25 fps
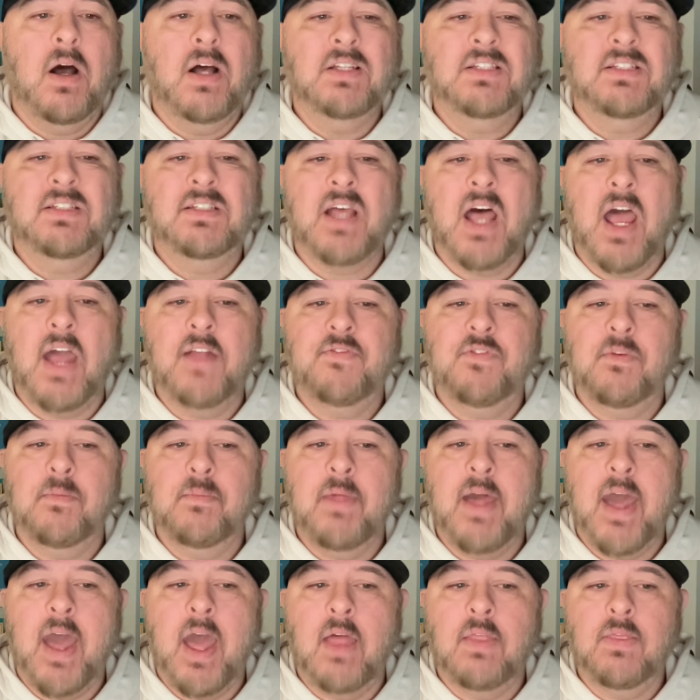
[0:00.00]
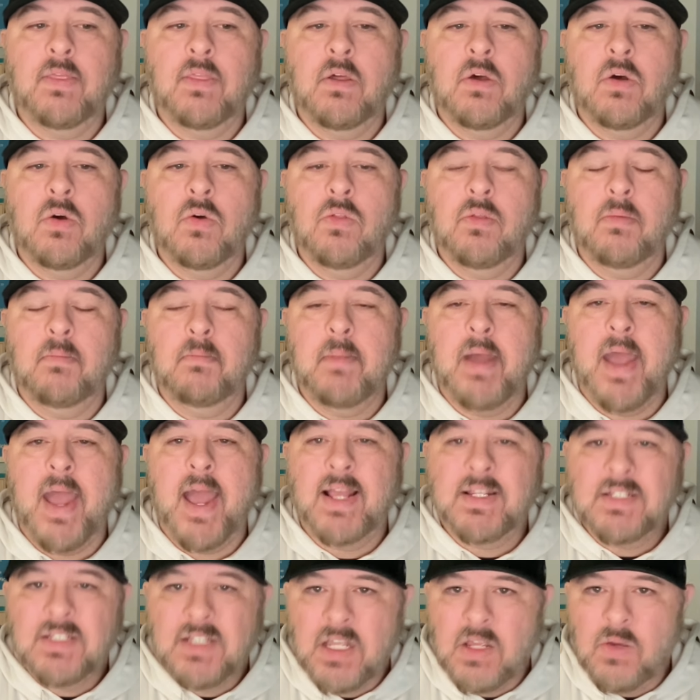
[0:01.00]
Aside from that, though, the
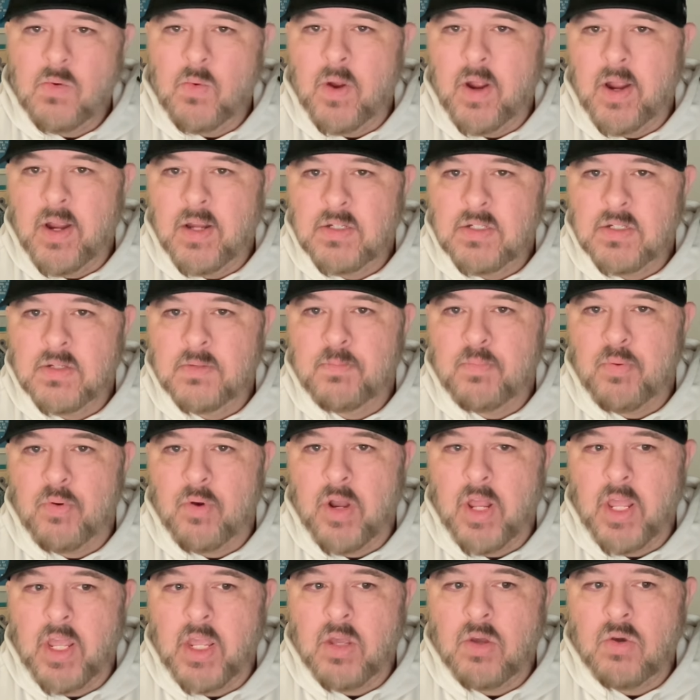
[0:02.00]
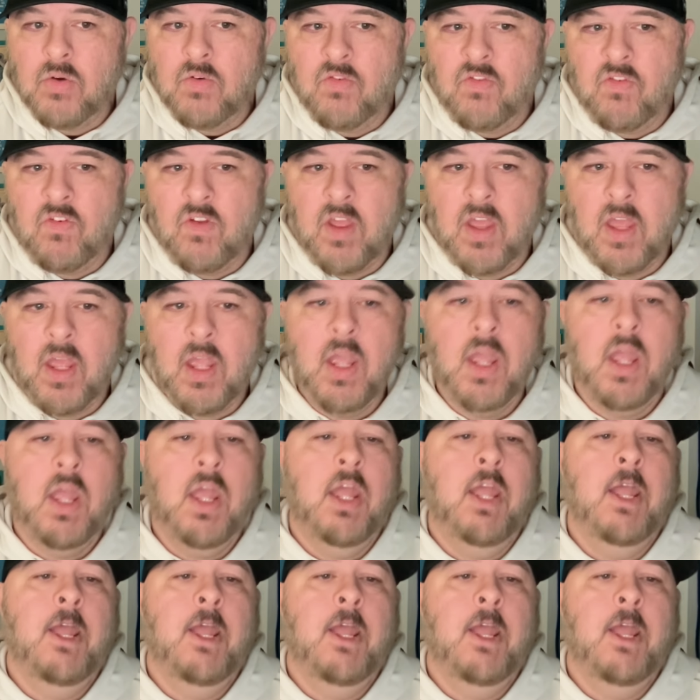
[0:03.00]
mask he wears is pretty goofy.